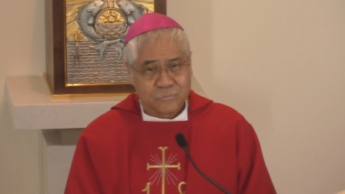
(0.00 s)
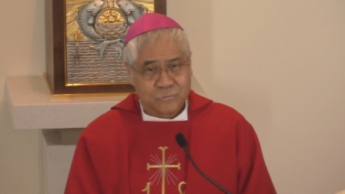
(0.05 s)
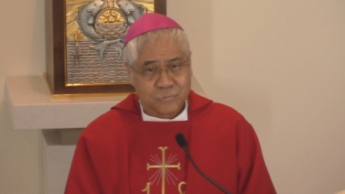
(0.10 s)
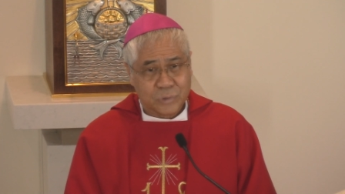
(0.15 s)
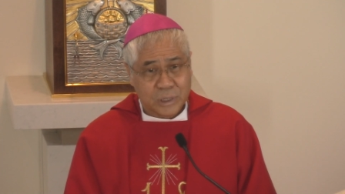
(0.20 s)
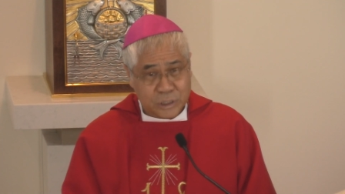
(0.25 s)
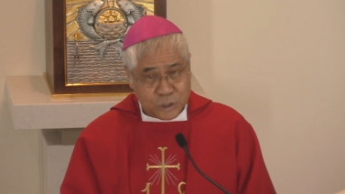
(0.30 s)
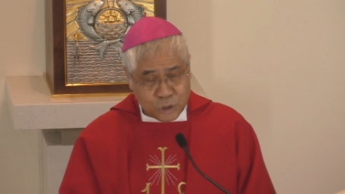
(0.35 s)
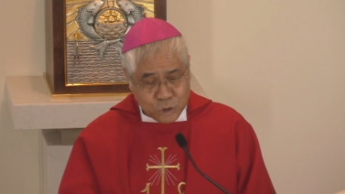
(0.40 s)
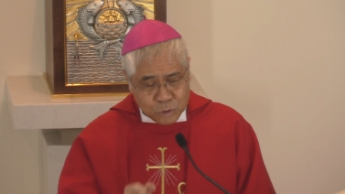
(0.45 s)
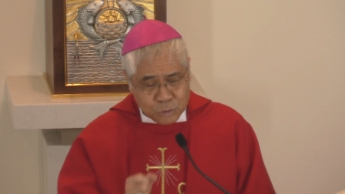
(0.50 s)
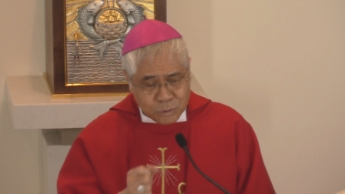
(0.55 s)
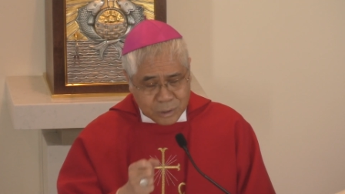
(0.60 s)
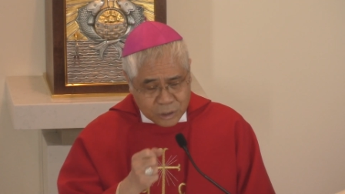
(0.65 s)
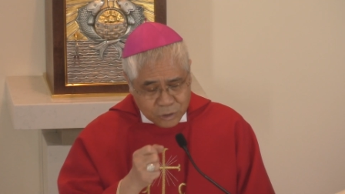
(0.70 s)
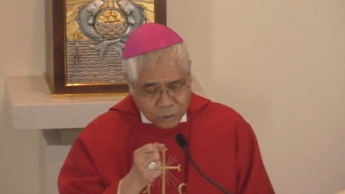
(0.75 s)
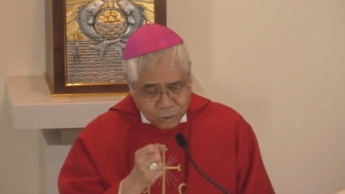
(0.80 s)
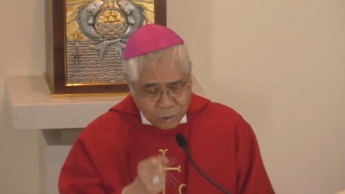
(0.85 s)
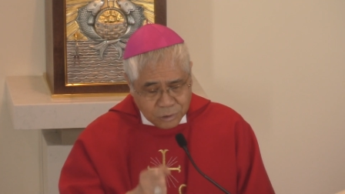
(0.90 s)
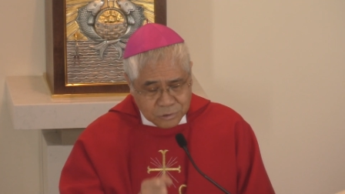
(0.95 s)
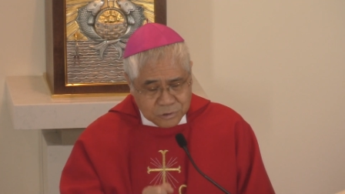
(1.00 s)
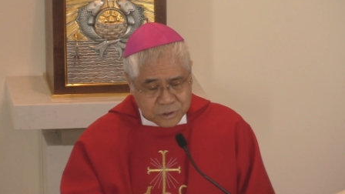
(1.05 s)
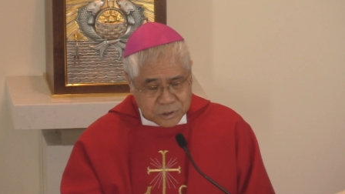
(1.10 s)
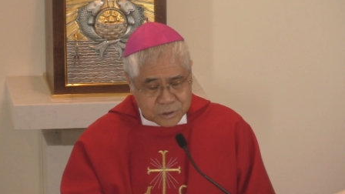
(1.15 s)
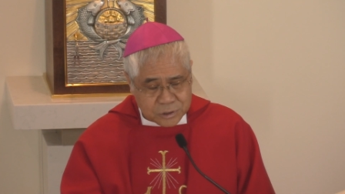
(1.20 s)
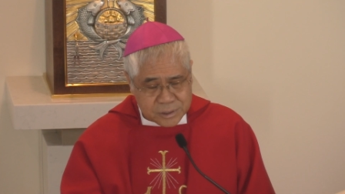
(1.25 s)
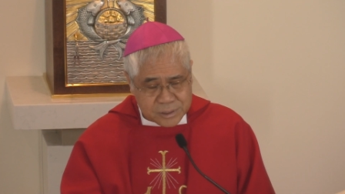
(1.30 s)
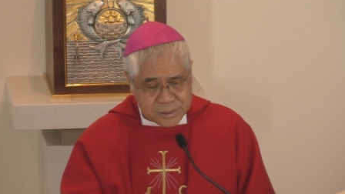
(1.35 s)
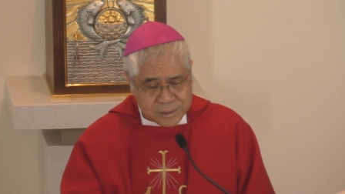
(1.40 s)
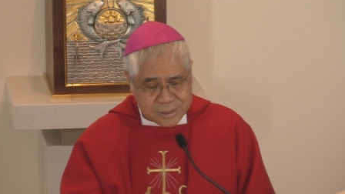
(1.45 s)
When you are
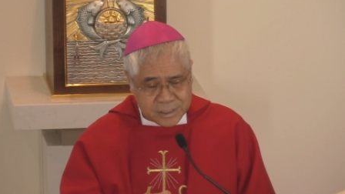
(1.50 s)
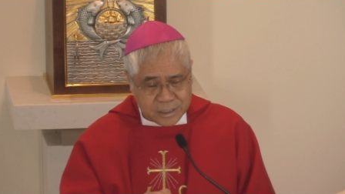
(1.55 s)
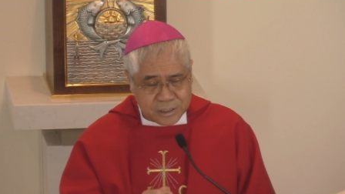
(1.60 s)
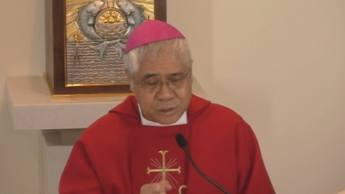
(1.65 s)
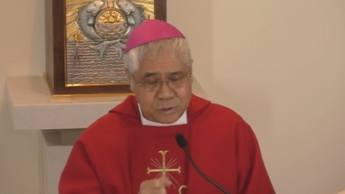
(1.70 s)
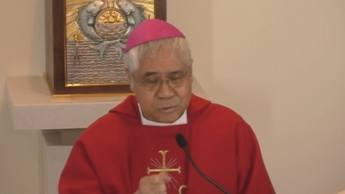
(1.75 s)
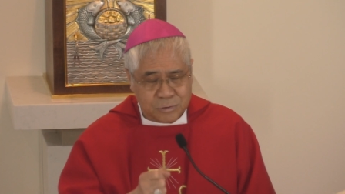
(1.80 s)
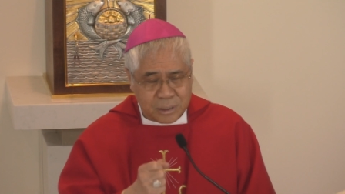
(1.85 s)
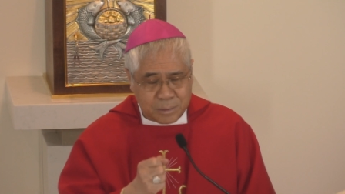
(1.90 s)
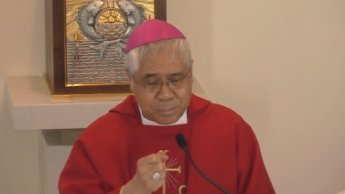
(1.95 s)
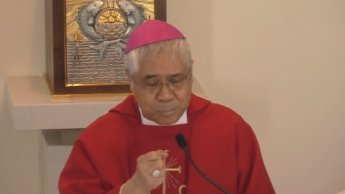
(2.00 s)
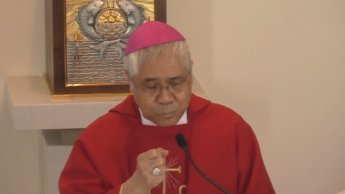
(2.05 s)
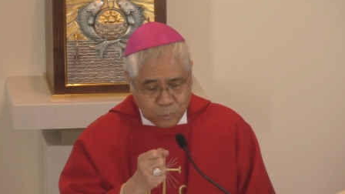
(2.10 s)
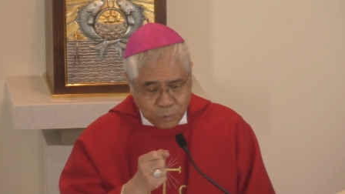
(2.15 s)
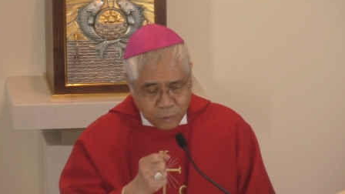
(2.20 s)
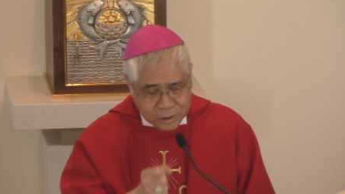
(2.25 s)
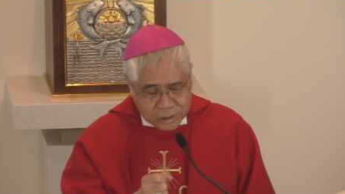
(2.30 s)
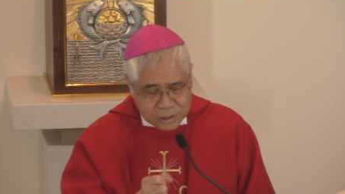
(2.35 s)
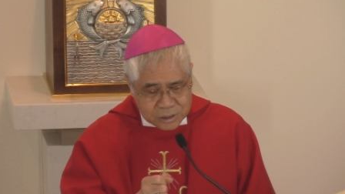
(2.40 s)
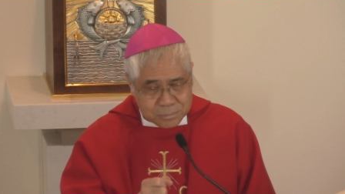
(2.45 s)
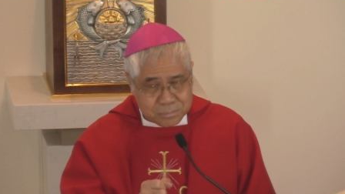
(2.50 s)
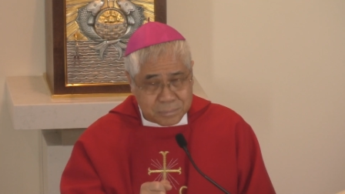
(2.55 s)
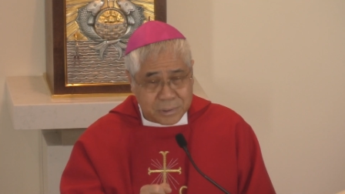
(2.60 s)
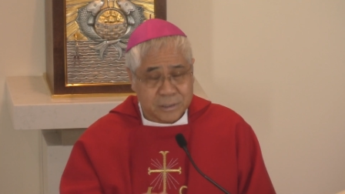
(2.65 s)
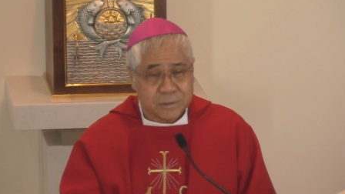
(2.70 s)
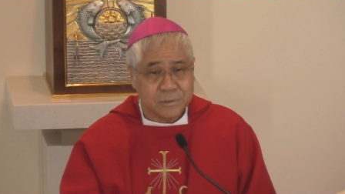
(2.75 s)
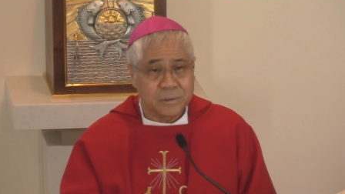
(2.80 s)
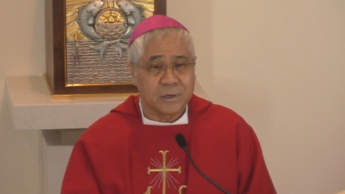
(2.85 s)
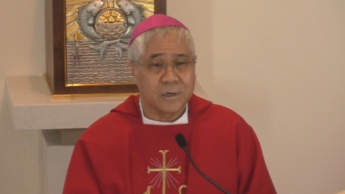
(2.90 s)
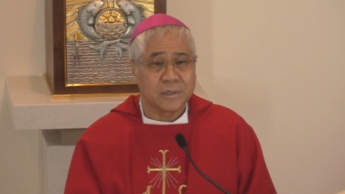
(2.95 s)
conscious that you are appointed
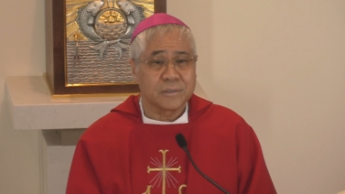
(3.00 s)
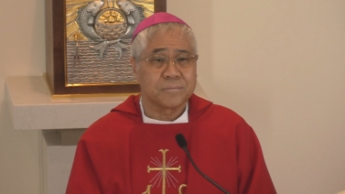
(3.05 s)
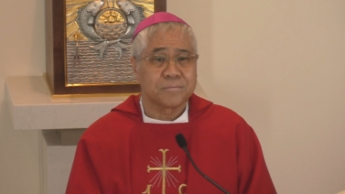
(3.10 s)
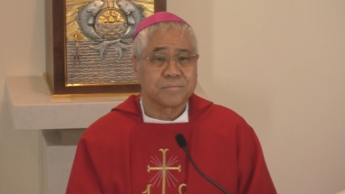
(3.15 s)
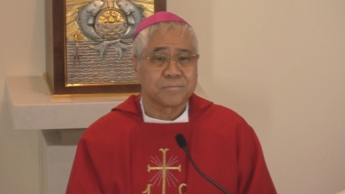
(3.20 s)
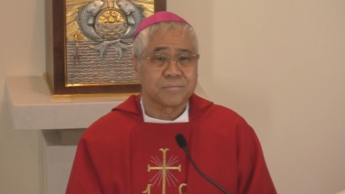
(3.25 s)
by God,